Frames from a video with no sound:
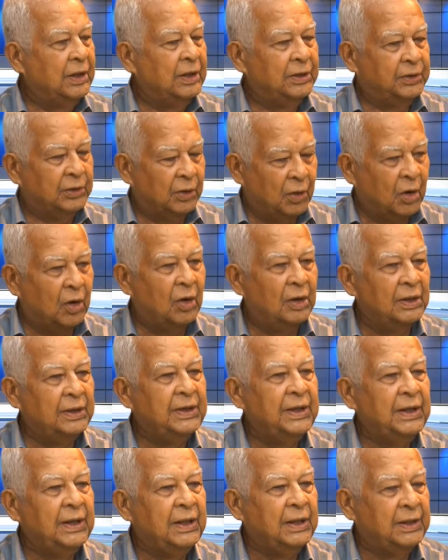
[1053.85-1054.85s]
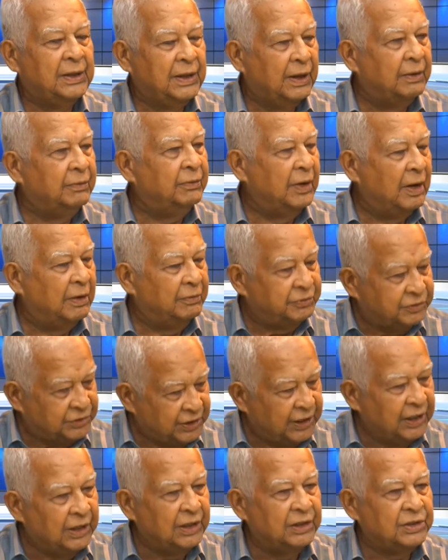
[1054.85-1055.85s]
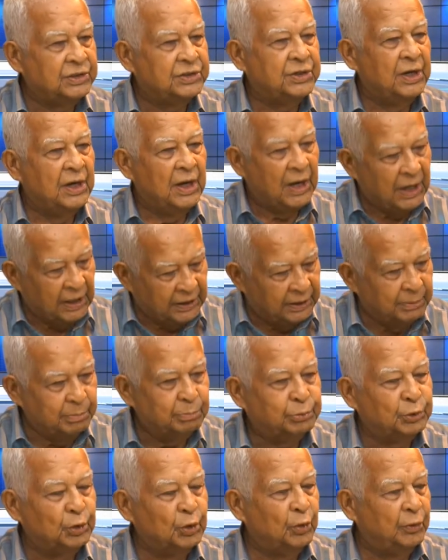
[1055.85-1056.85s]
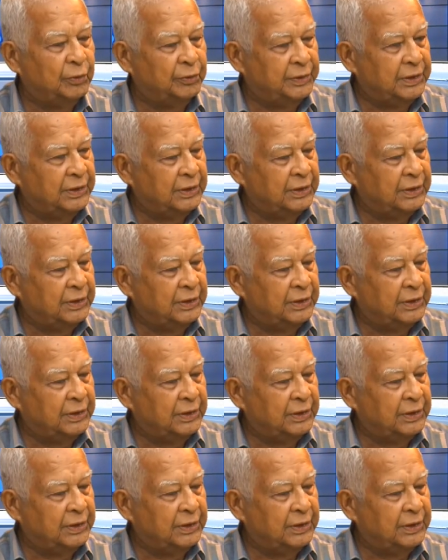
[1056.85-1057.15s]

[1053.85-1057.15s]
So all these have changed and improved.